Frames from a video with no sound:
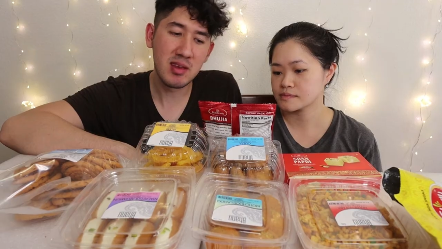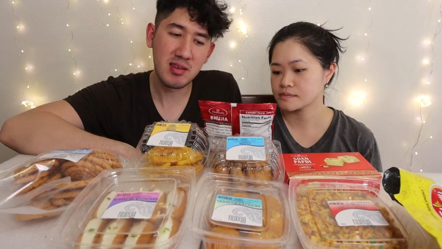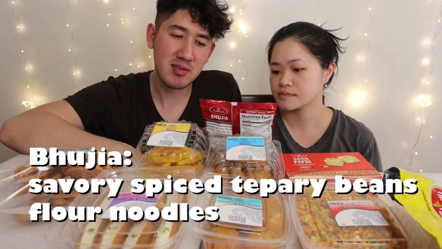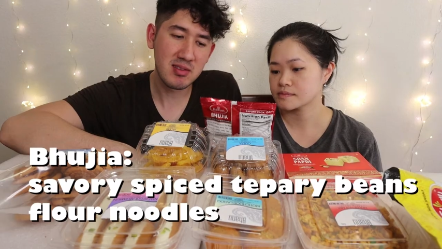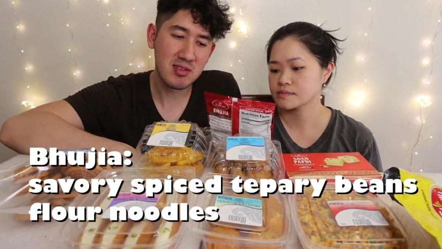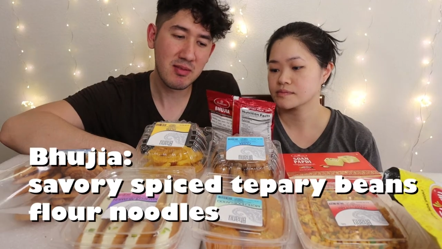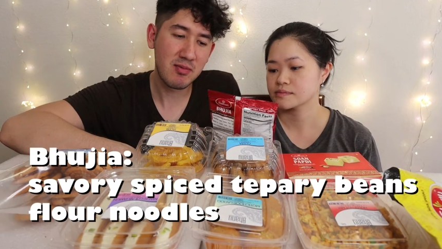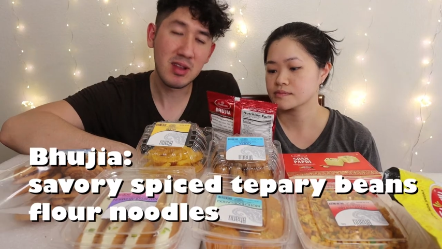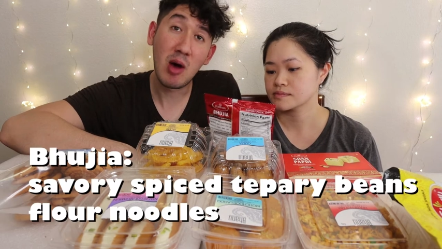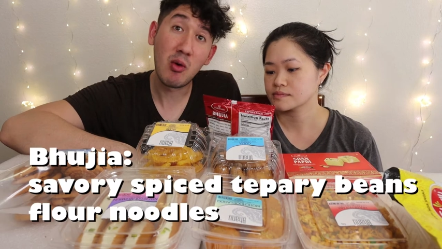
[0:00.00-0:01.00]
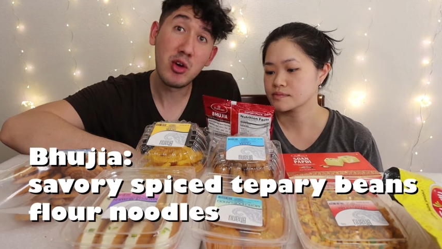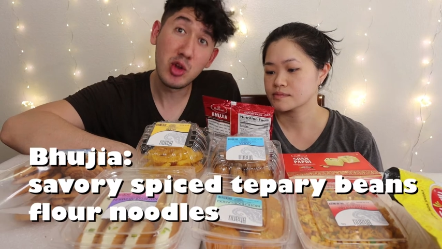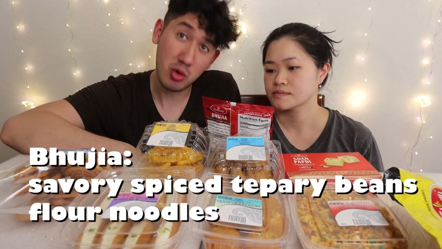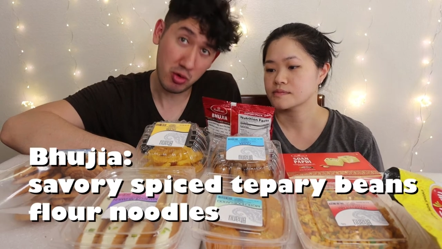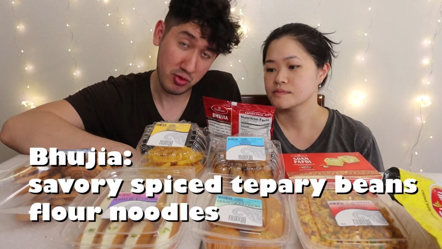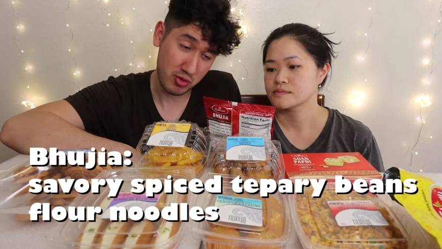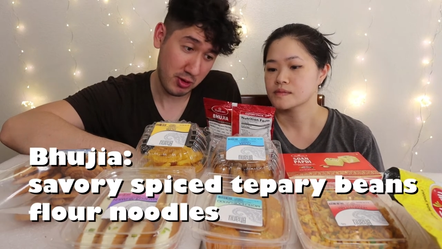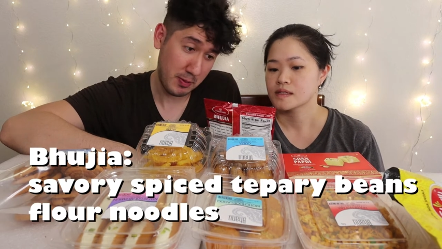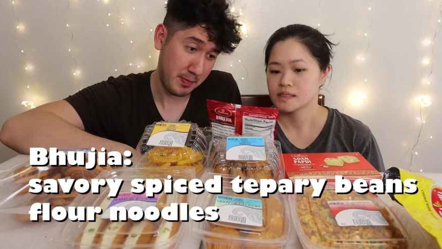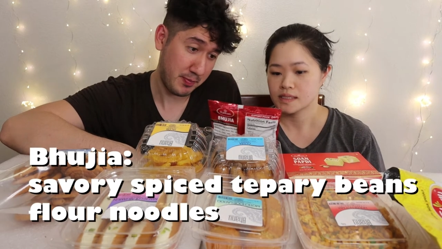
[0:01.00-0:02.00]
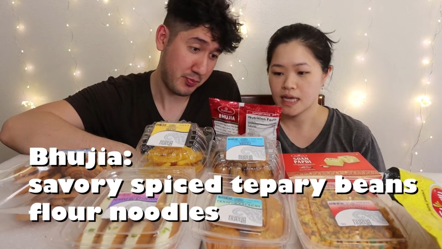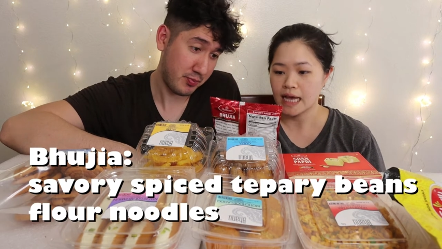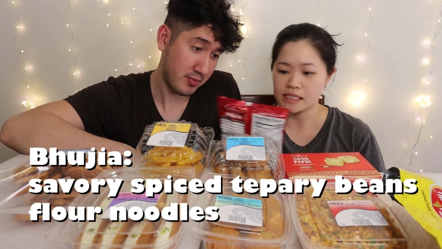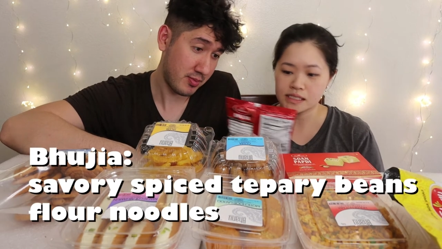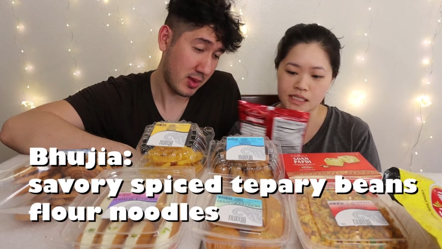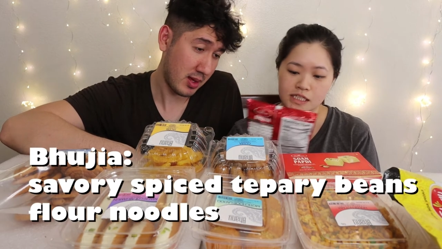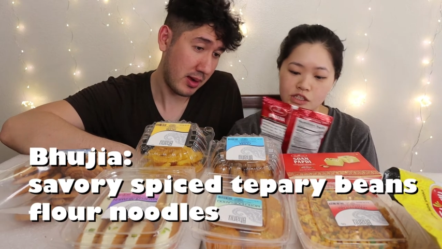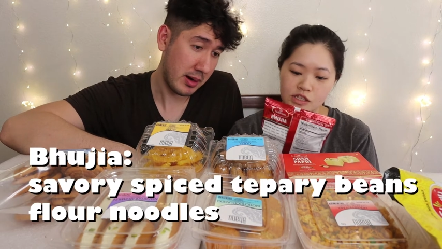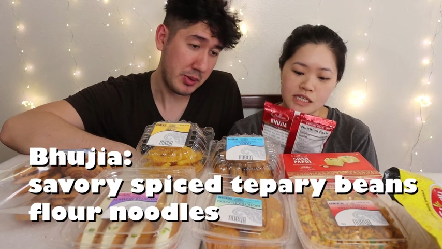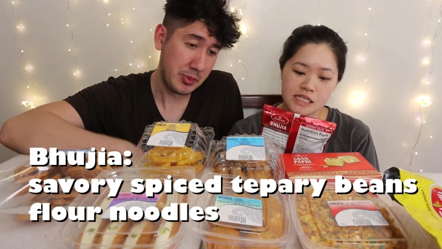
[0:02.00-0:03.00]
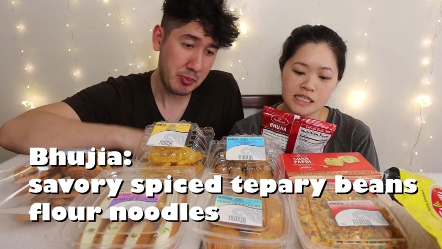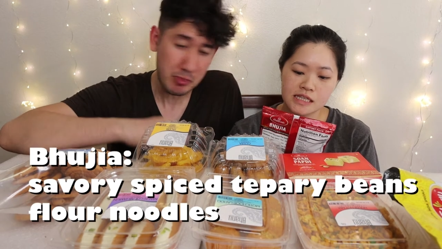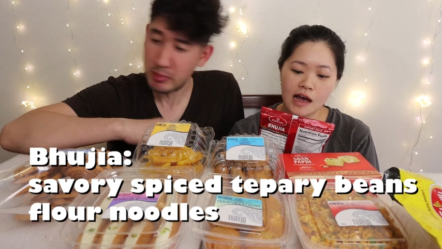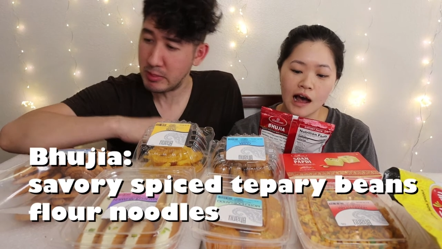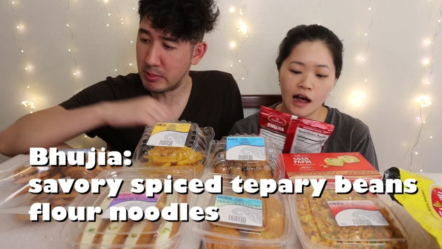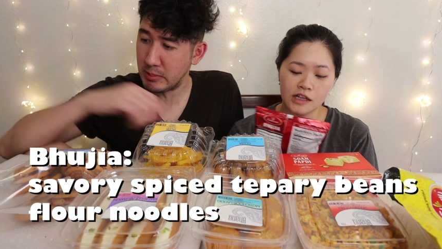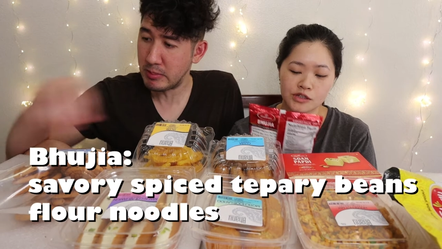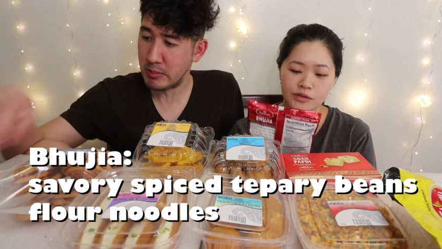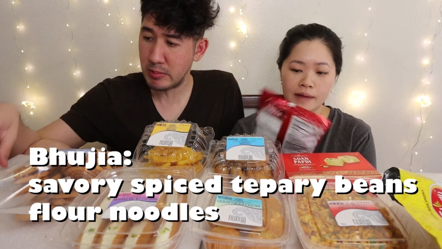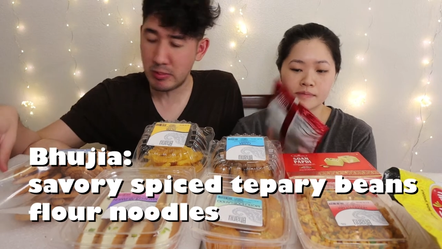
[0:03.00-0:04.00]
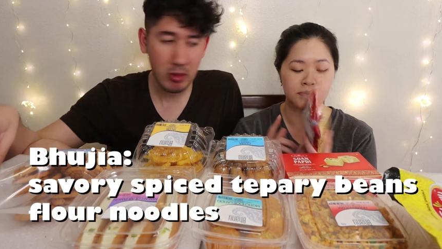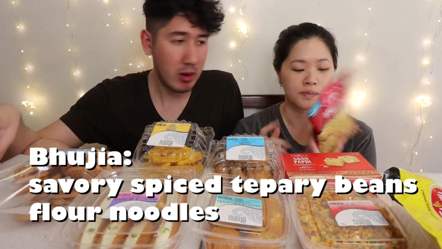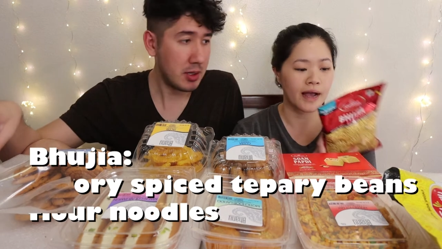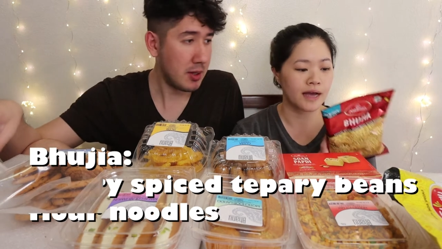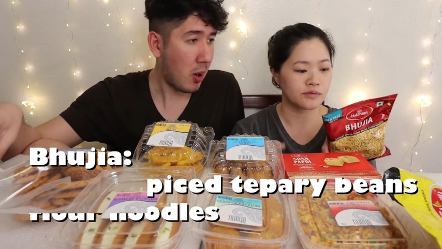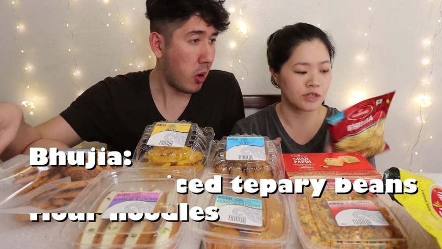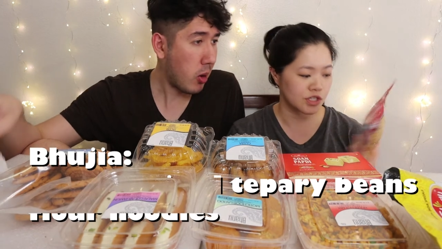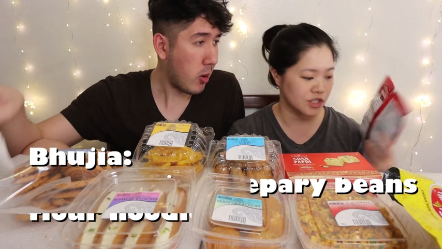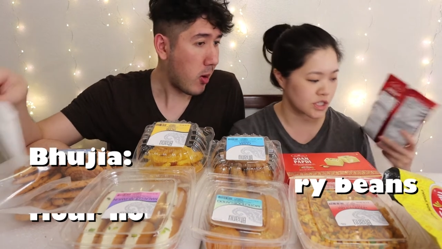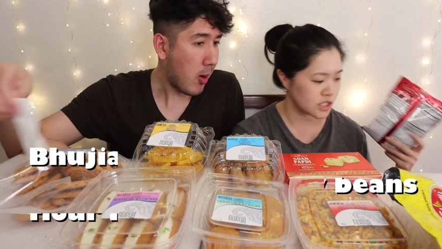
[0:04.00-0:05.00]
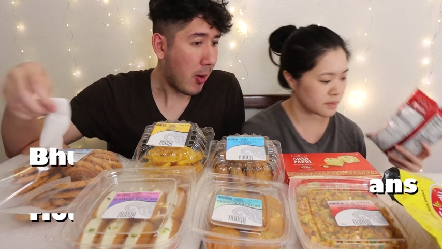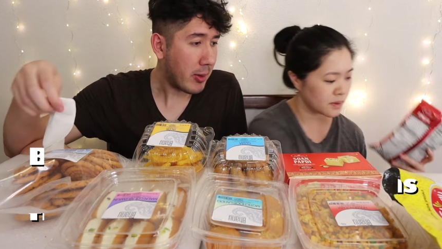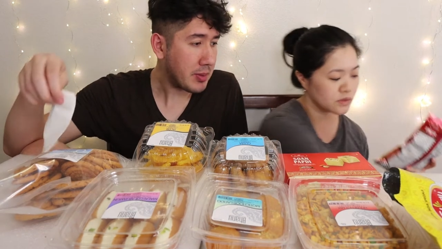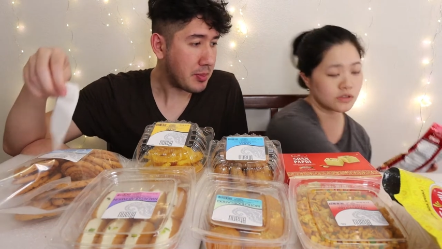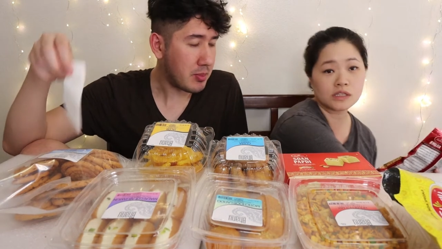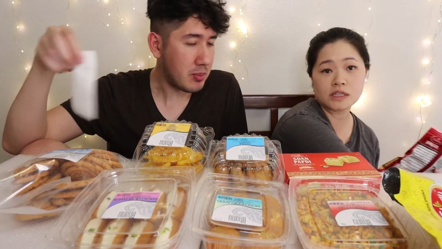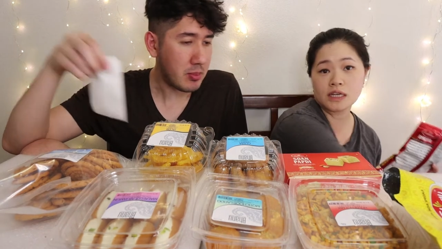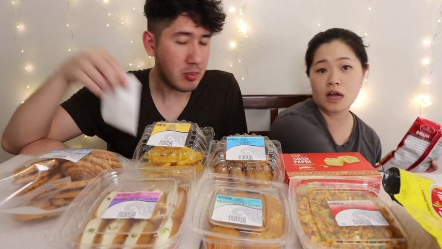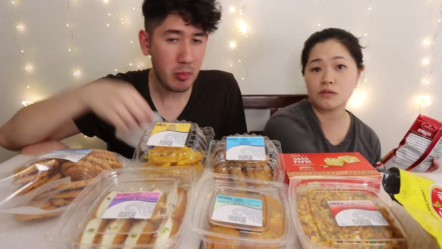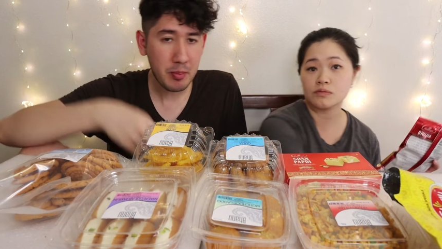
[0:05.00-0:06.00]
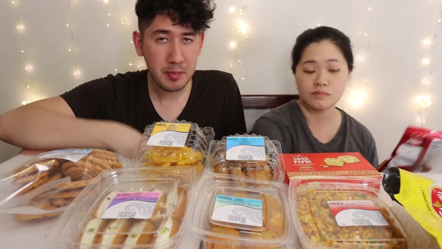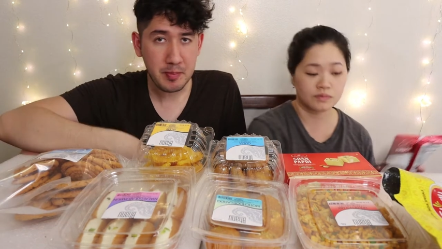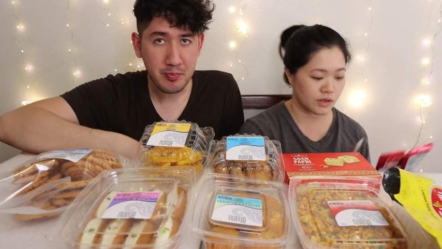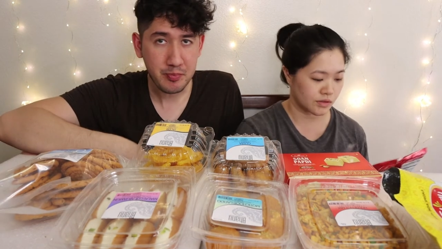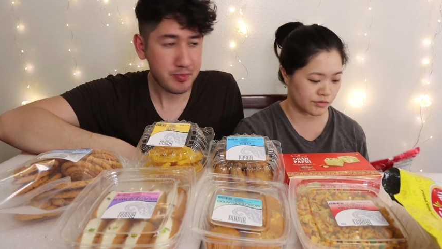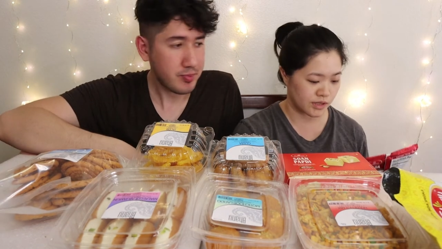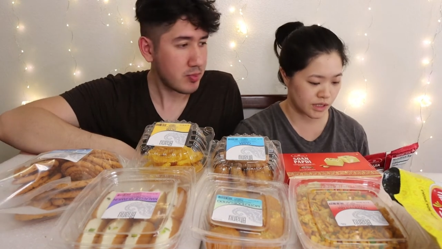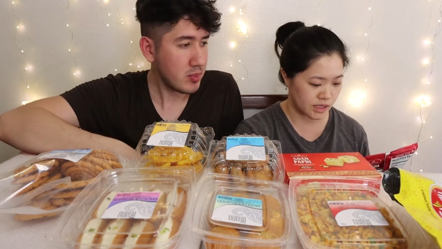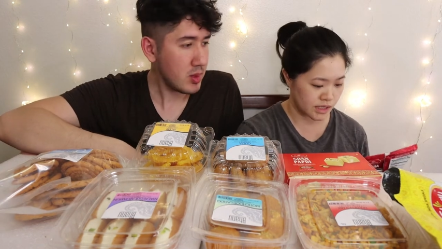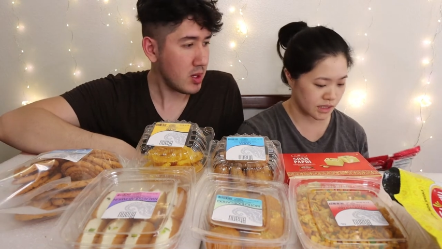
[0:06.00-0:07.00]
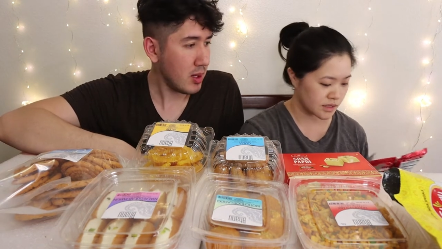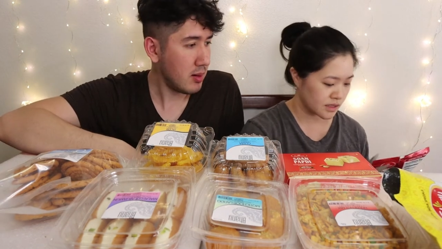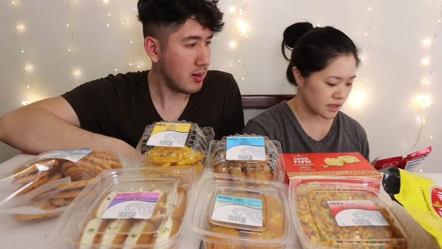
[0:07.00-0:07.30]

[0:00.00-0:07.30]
Speaker 1: beans, flour noodles.
Speaker 2: Yes, and so this is the Haldiram's brand, which is supposedly a, a really